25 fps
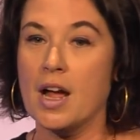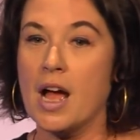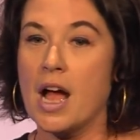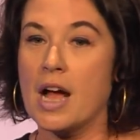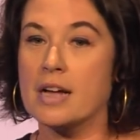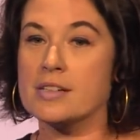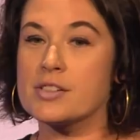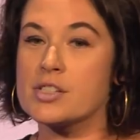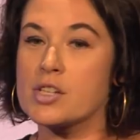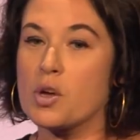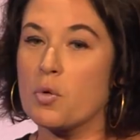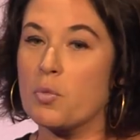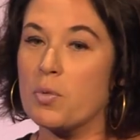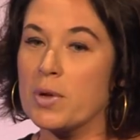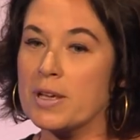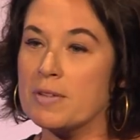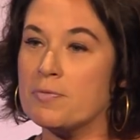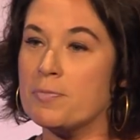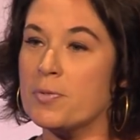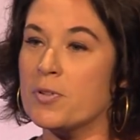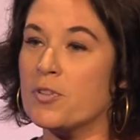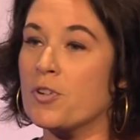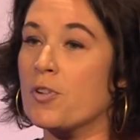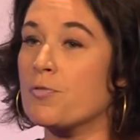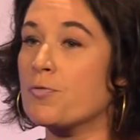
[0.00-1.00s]
And so we've,
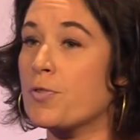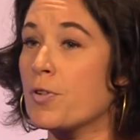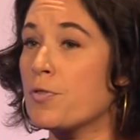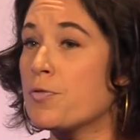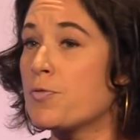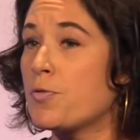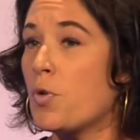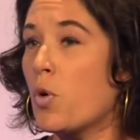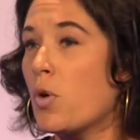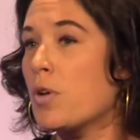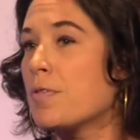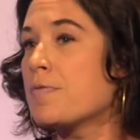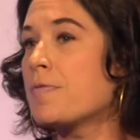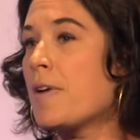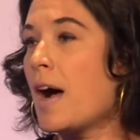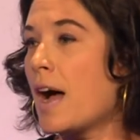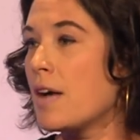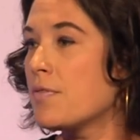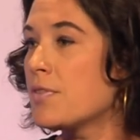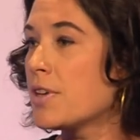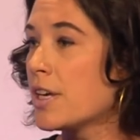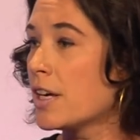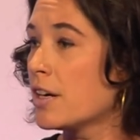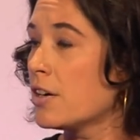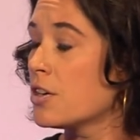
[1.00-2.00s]
for 4 or 5
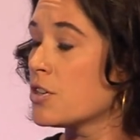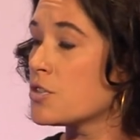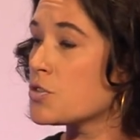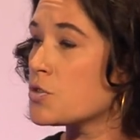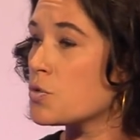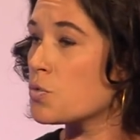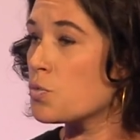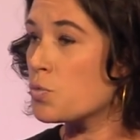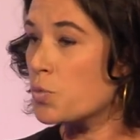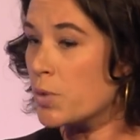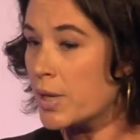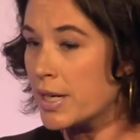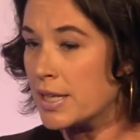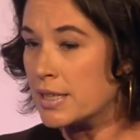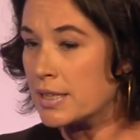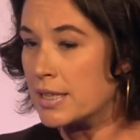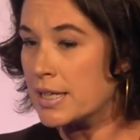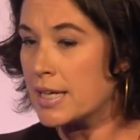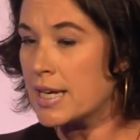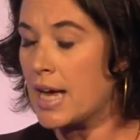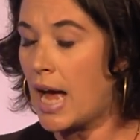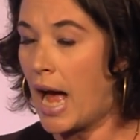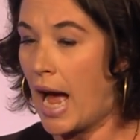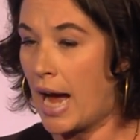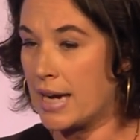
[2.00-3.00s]
years,
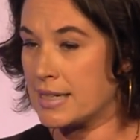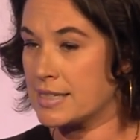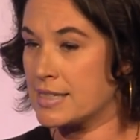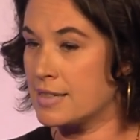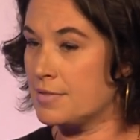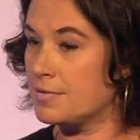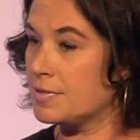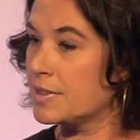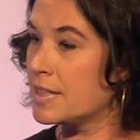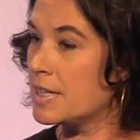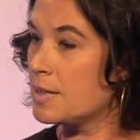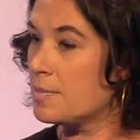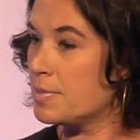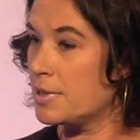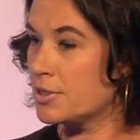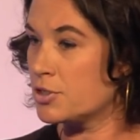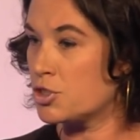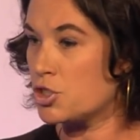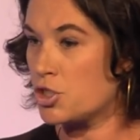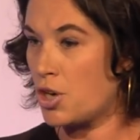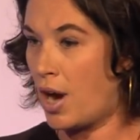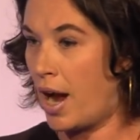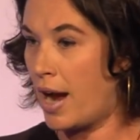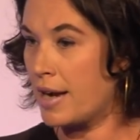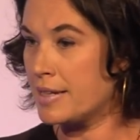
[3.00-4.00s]
really actively been
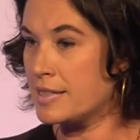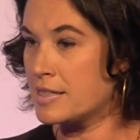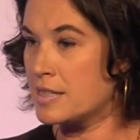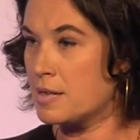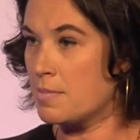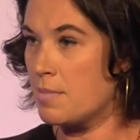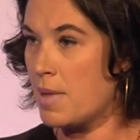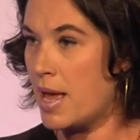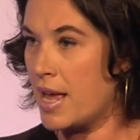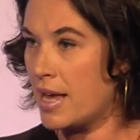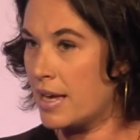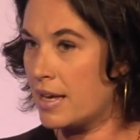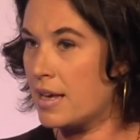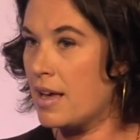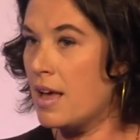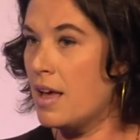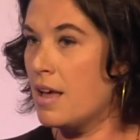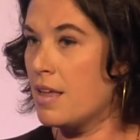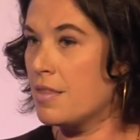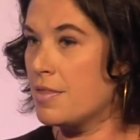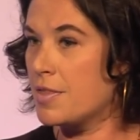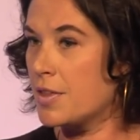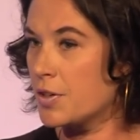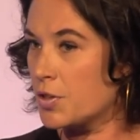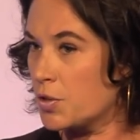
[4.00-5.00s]
trying to make
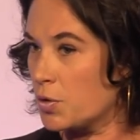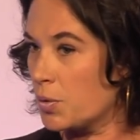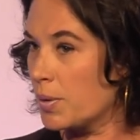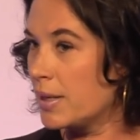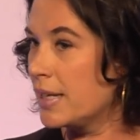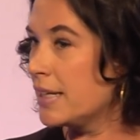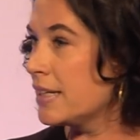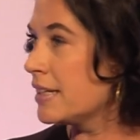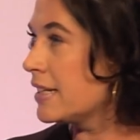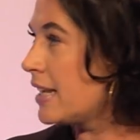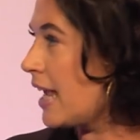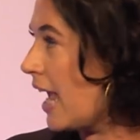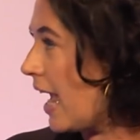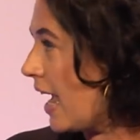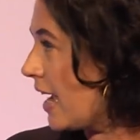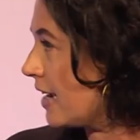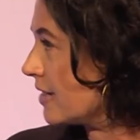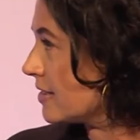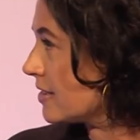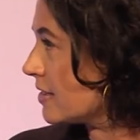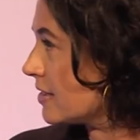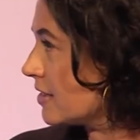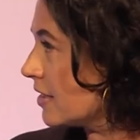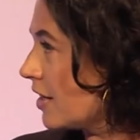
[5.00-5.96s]
the greed case.